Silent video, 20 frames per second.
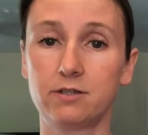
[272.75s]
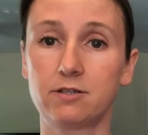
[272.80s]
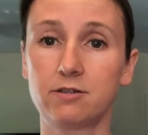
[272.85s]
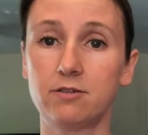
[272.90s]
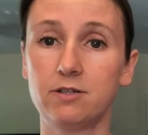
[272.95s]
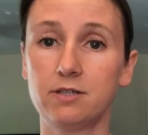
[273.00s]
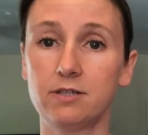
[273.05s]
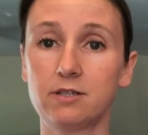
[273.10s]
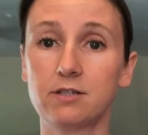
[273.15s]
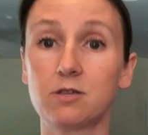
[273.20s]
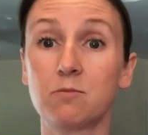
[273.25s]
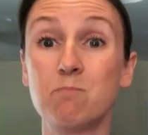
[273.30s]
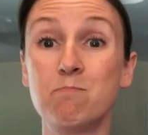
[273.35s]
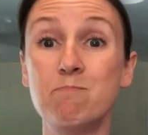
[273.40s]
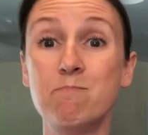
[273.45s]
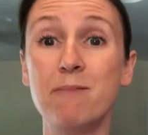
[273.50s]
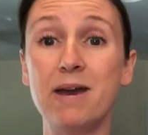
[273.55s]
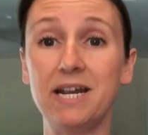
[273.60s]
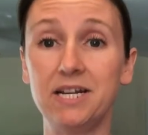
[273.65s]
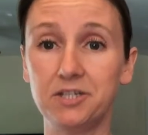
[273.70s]
So this is a
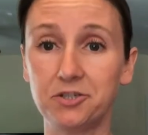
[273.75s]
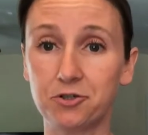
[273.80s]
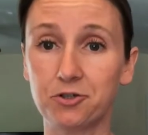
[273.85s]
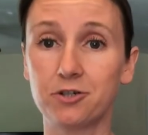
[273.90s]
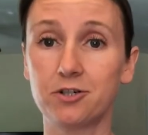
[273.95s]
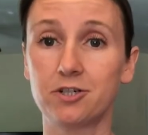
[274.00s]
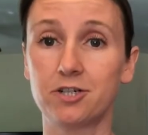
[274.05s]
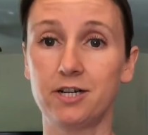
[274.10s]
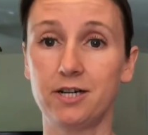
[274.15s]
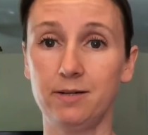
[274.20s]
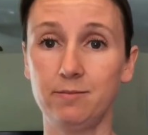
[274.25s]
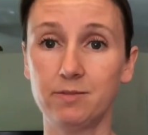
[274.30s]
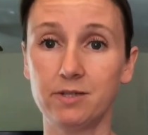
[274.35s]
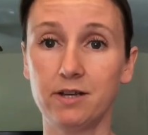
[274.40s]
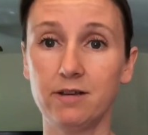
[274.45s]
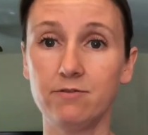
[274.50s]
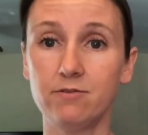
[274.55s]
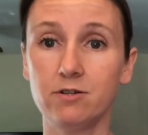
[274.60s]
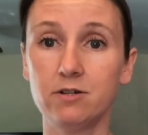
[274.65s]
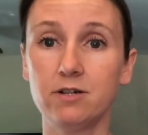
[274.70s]
major time
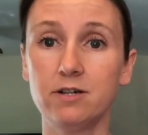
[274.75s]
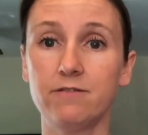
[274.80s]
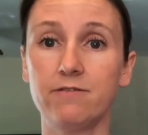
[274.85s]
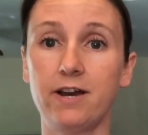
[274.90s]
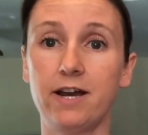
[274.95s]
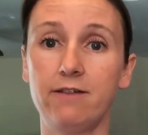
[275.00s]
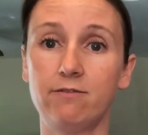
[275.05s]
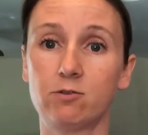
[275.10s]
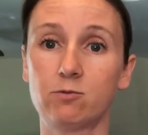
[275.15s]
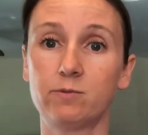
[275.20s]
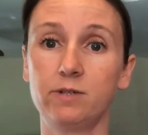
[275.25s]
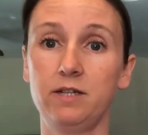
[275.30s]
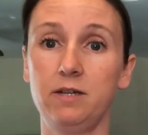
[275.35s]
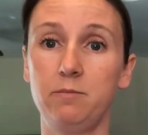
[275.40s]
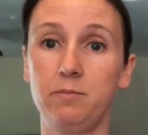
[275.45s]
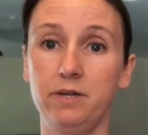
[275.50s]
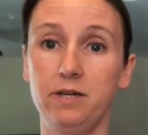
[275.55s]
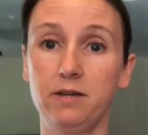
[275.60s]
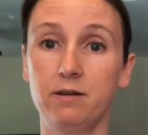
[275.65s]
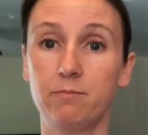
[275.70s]
saver if I have a really
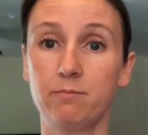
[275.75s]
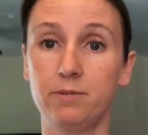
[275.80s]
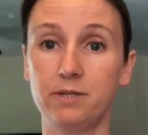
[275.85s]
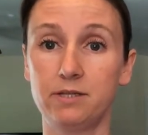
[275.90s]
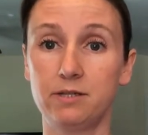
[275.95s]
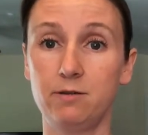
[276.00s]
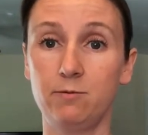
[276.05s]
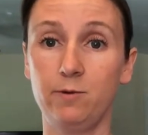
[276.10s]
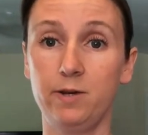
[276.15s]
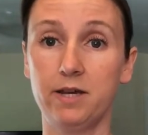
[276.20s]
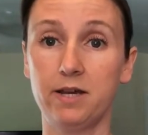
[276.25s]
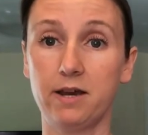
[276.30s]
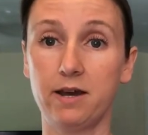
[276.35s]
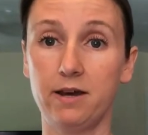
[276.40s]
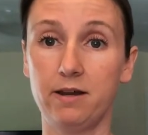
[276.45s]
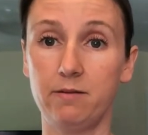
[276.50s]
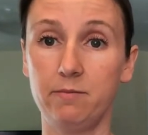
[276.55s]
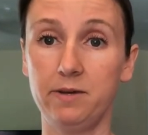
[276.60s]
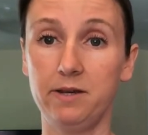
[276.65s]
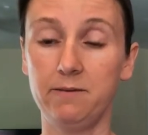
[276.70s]
busy week
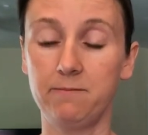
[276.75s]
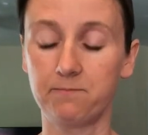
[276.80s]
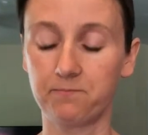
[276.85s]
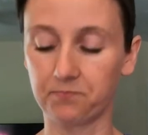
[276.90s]
ahead of me.